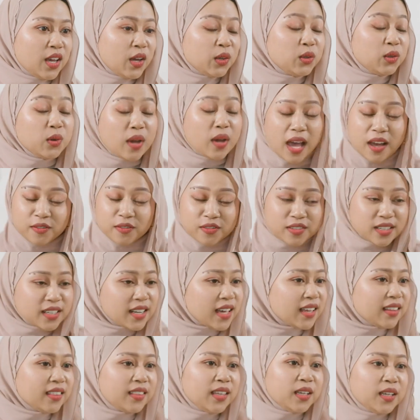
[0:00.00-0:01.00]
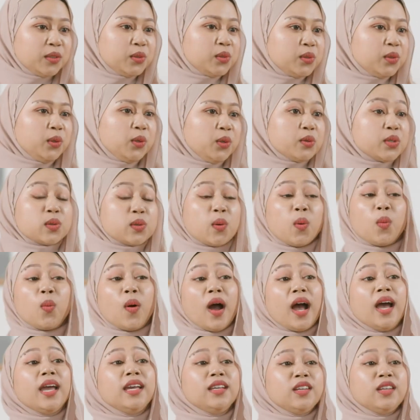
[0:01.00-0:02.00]
You have nothing to lose, so
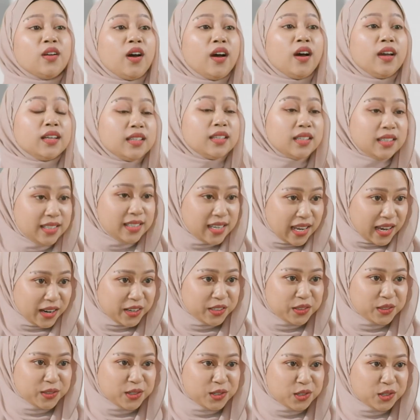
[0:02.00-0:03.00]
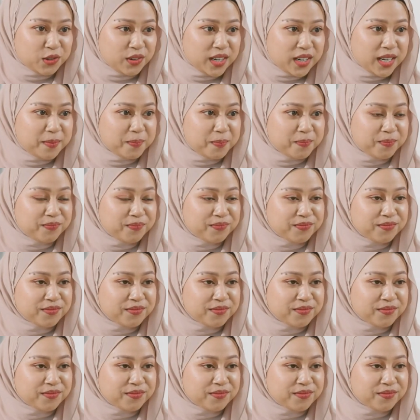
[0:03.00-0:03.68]
why not dare to dream?